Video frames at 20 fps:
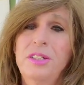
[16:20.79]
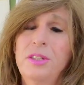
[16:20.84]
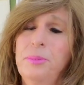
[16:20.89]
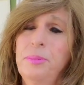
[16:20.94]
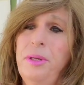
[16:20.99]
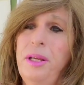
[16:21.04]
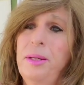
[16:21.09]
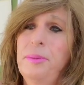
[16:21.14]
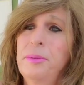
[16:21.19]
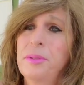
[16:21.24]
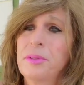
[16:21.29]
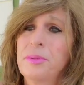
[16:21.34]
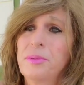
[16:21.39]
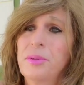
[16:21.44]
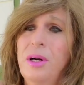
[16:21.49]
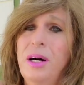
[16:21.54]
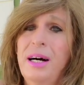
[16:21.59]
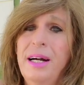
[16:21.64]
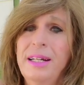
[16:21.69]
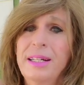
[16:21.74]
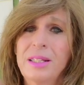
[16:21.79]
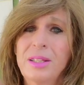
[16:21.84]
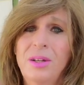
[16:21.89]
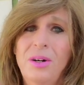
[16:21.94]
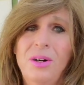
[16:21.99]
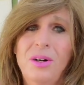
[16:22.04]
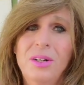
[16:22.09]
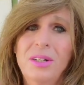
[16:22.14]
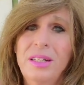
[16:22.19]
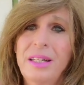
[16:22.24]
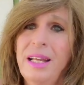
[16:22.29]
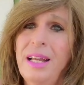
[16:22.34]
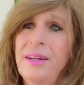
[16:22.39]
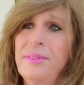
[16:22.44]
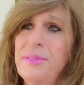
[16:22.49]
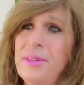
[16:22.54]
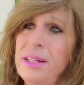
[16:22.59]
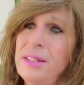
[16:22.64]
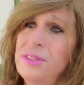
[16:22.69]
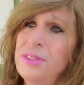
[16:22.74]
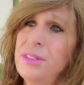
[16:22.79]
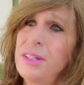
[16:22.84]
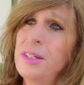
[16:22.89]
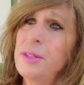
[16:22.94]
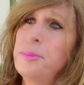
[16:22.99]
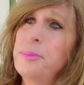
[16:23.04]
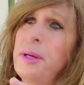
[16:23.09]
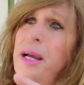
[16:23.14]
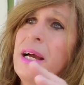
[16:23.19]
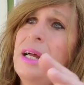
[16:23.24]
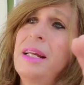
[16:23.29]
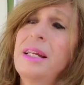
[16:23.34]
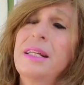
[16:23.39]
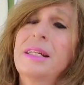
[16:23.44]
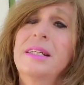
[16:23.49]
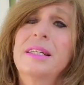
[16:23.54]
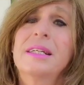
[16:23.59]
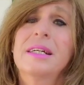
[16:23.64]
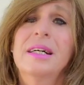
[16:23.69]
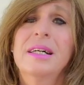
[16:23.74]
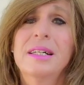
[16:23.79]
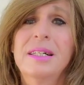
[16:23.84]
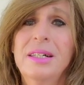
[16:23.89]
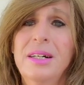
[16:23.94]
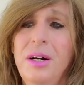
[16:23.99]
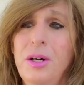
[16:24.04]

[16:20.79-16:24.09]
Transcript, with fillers: to be able to ride along and have that cinematic uh,